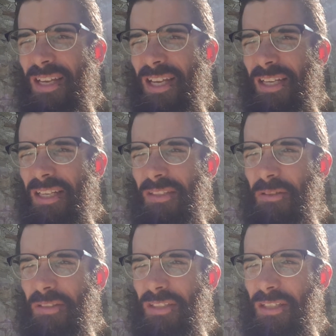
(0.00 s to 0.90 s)
And at the
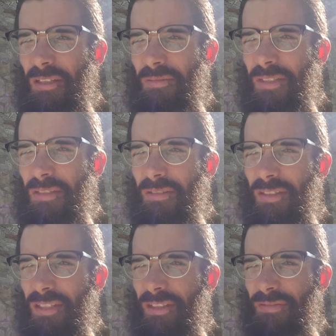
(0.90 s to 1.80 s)
hotel, we took a
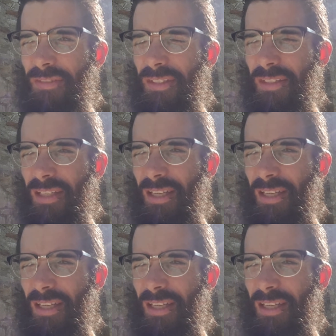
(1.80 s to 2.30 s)
selfie,